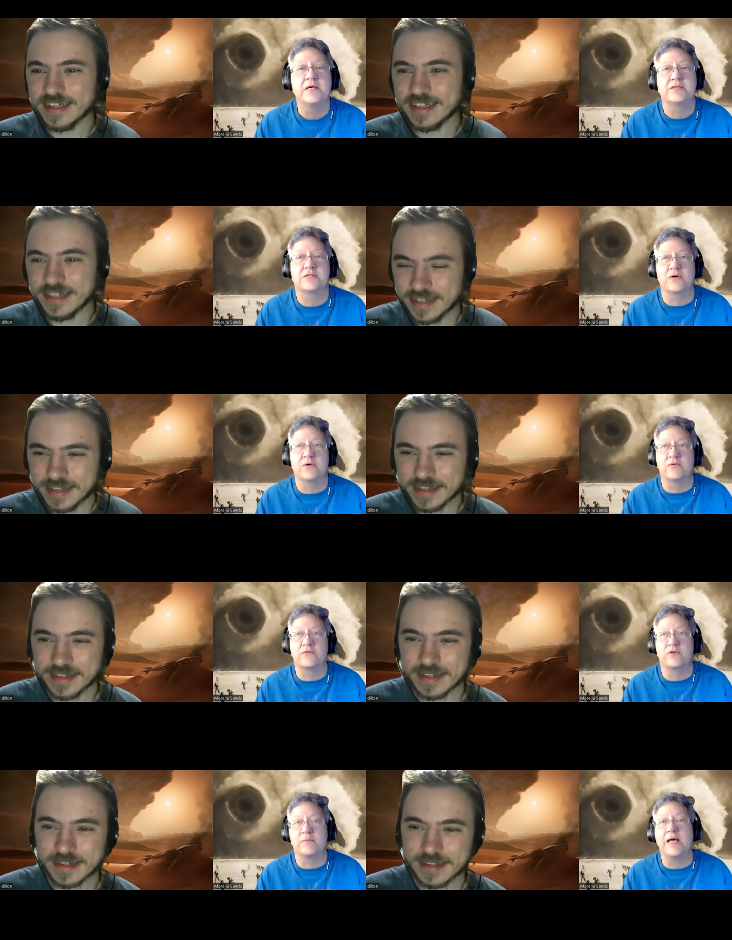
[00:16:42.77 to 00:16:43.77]
Speaker 1: So
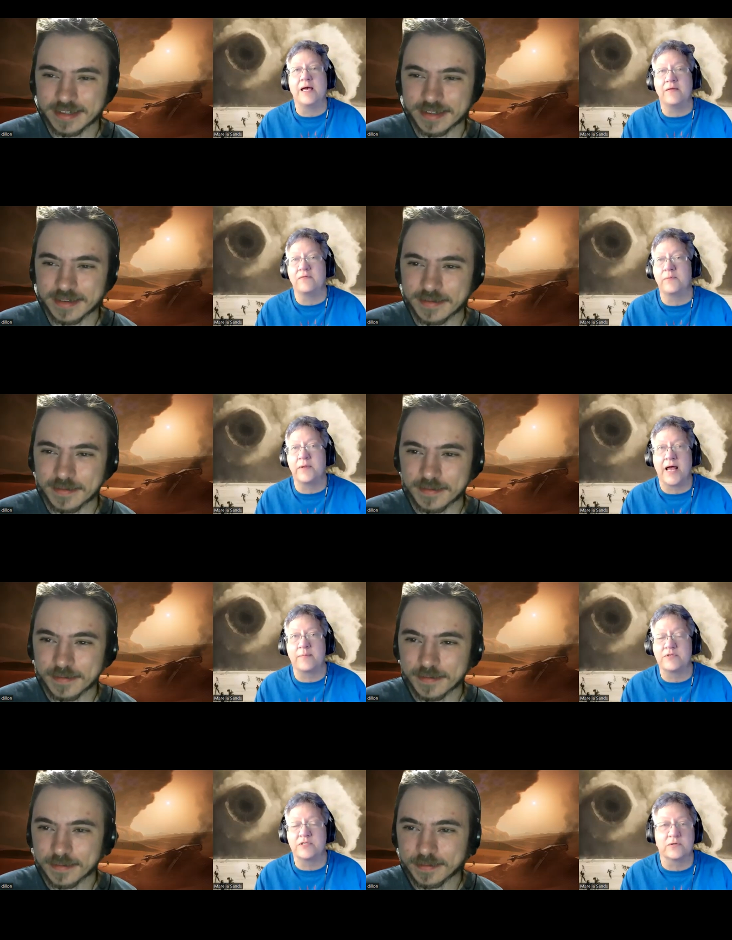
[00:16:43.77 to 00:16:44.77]
for me, when that
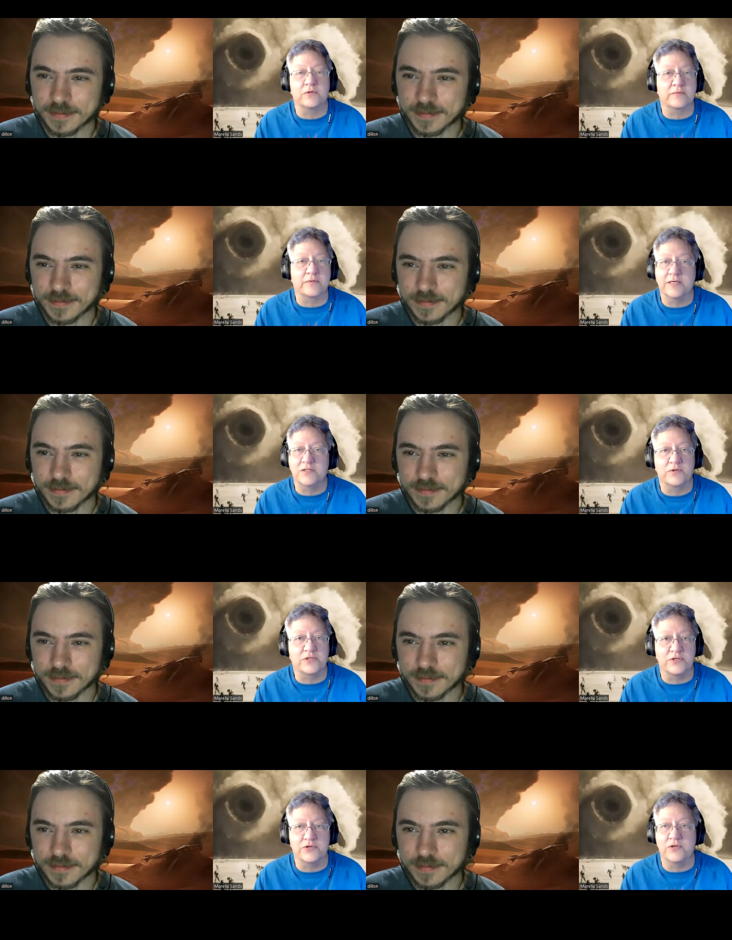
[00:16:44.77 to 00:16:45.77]
happens in Lord of the Rings or
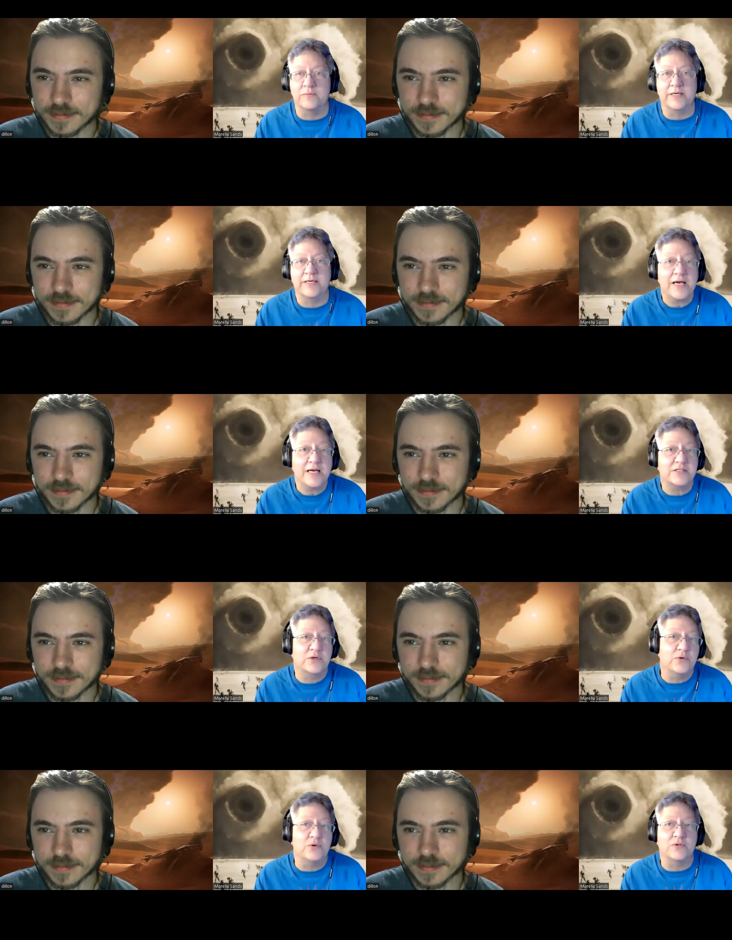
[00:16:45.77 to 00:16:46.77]
Dune, I'm like, yes,
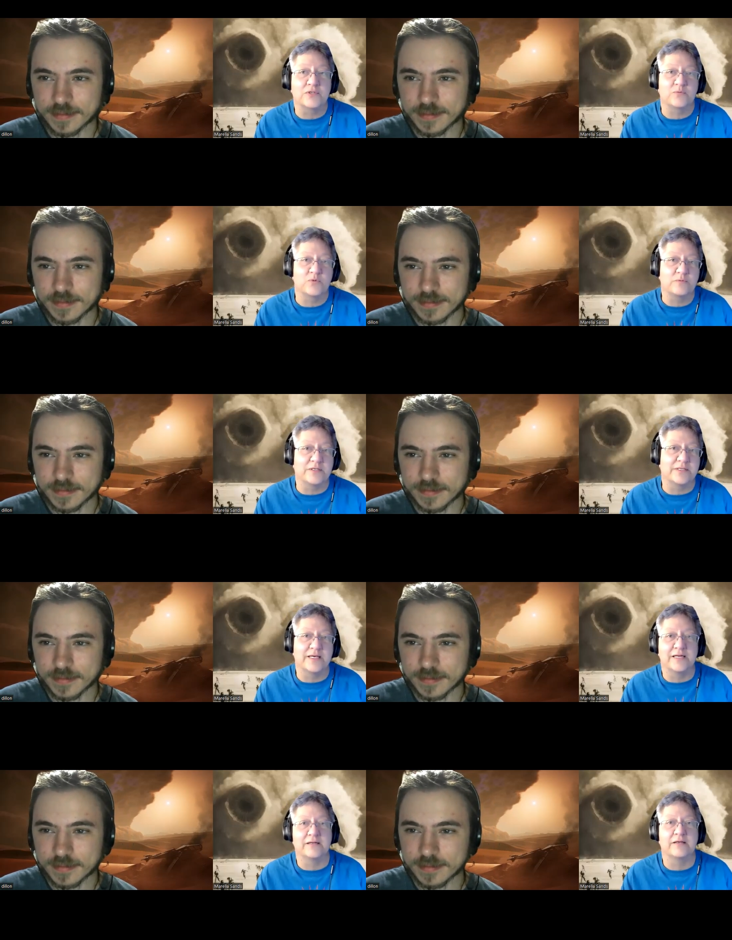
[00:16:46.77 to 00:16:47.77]
cool. It's a world
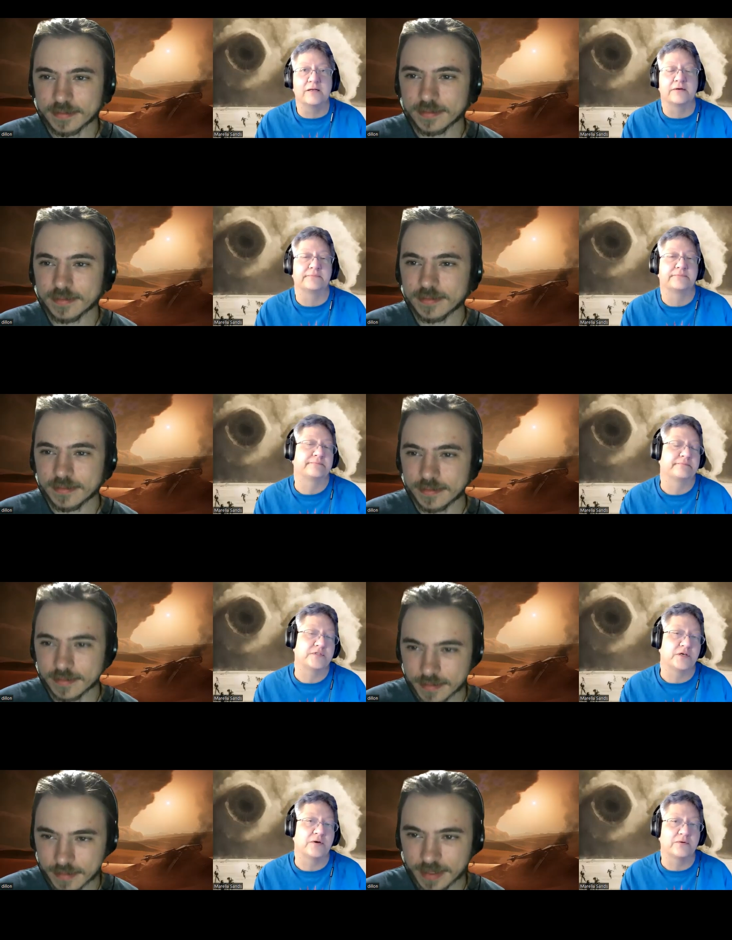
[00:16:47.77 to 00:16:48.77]
building. And, you know,
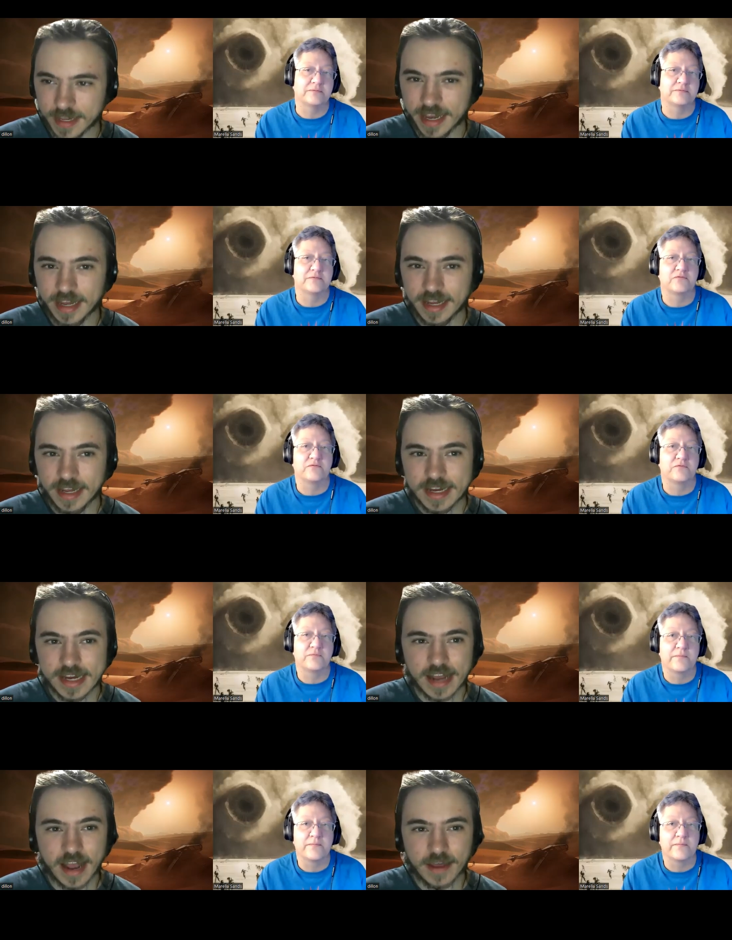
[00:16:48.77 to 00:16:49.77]
so.
Speaker 2: Yeah.
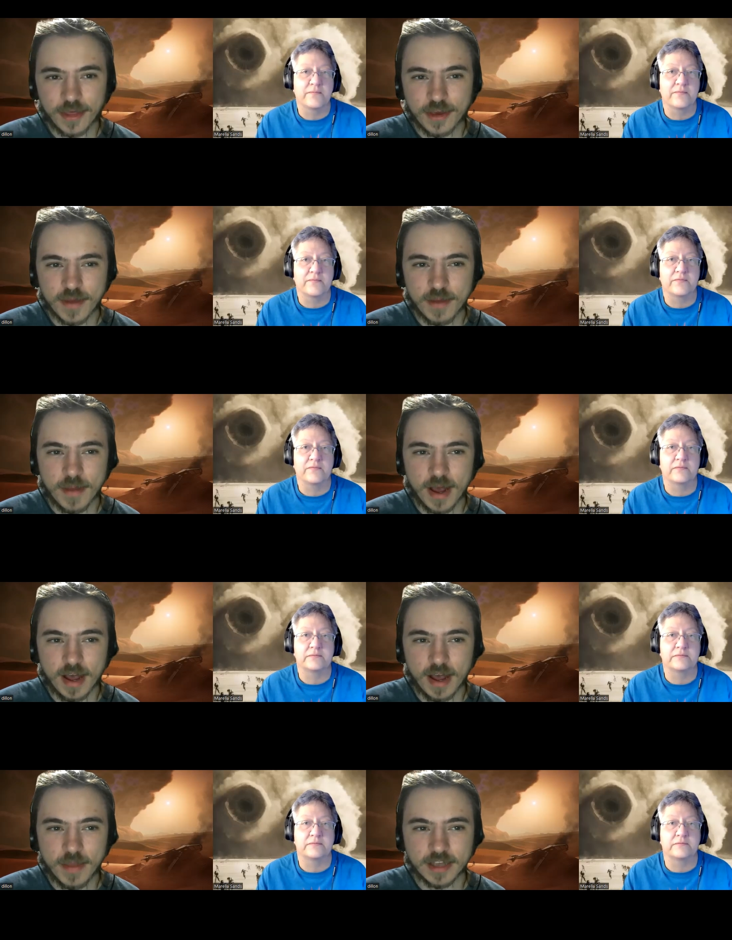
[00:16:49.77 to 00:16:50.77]
I, I think my mom
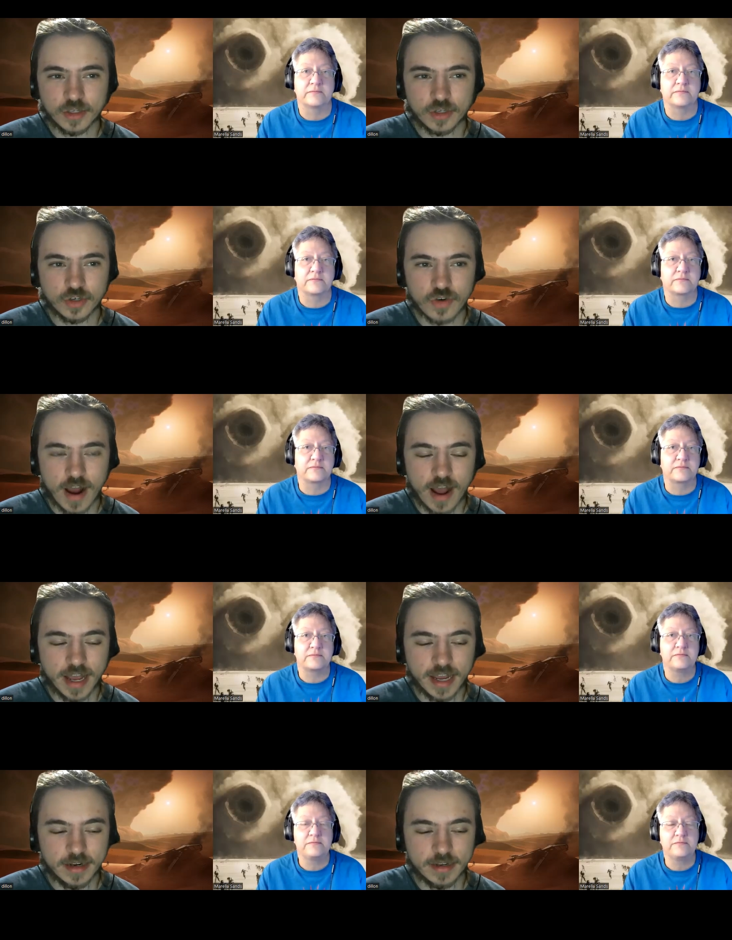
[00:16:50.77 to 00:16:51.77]
has
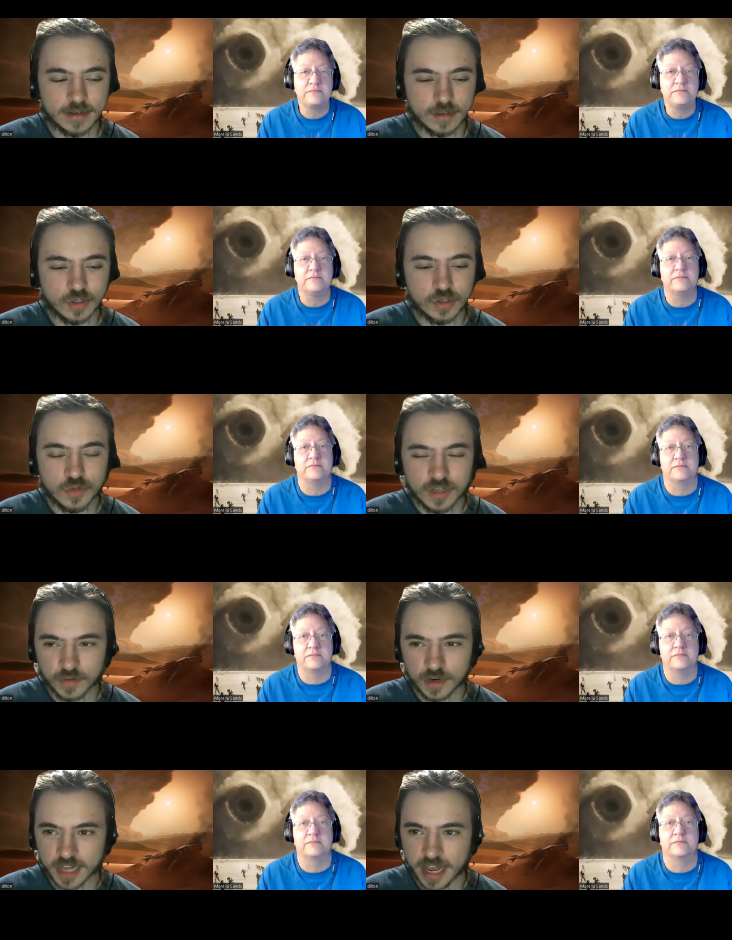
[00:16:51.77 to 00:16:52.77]
tried two different
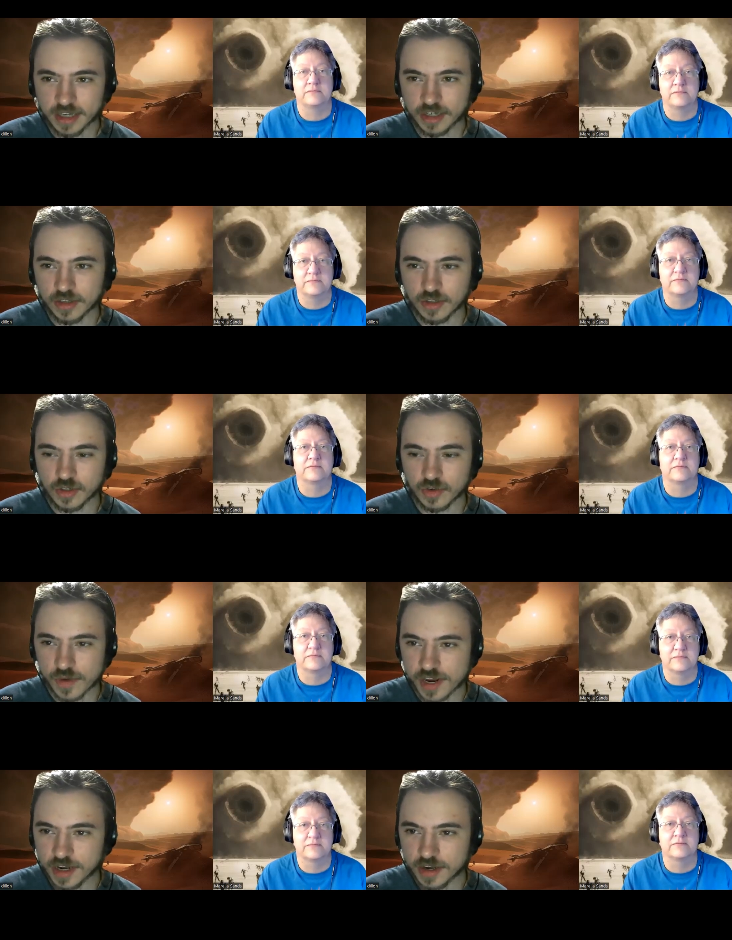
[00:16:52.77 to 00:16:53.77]
occasions to
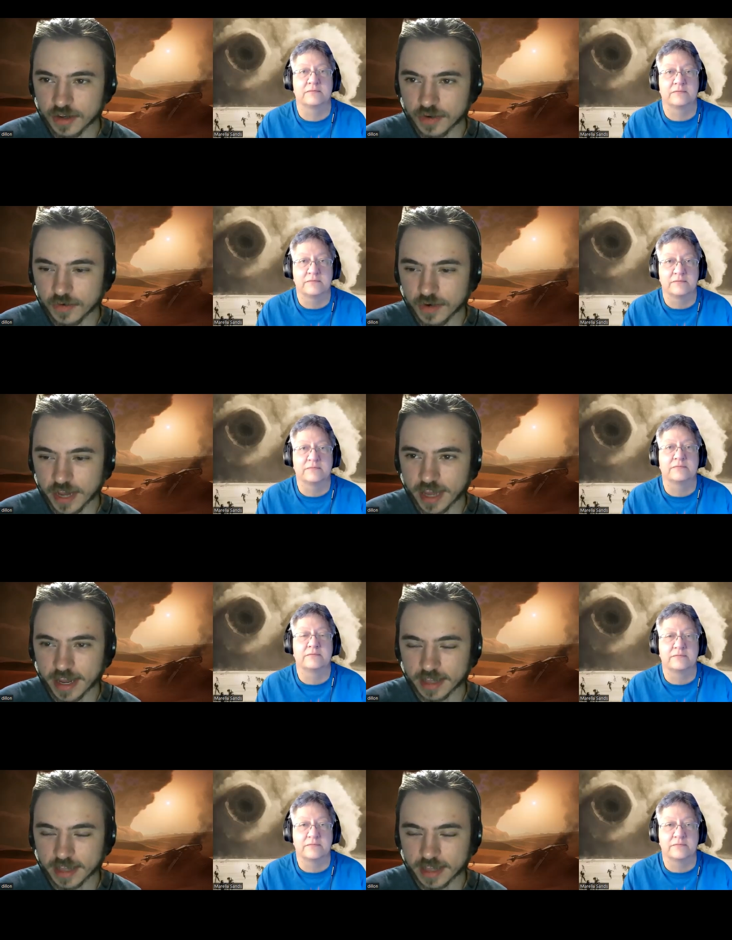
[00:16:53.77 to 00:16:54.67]
read Dune and has